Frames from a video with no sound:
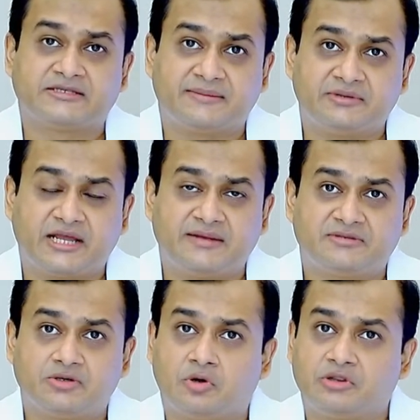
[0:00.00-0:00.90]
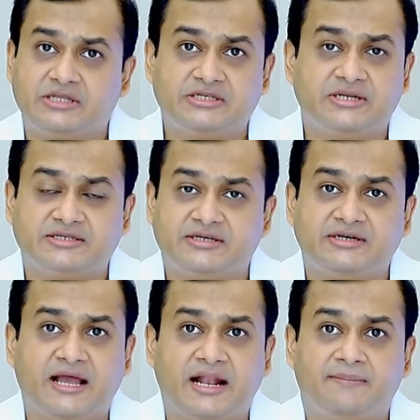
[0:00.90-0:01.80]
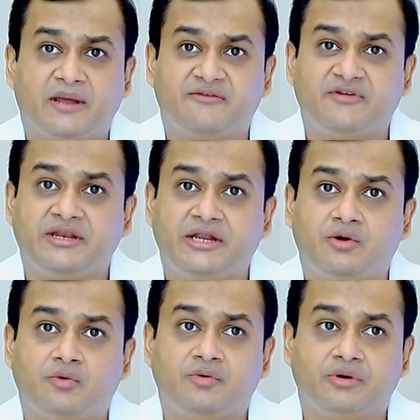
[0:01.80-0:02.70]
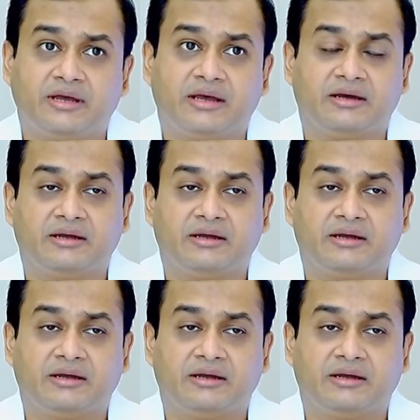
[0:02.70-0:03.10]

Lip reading: Sometimes all these doesn't help, and we need to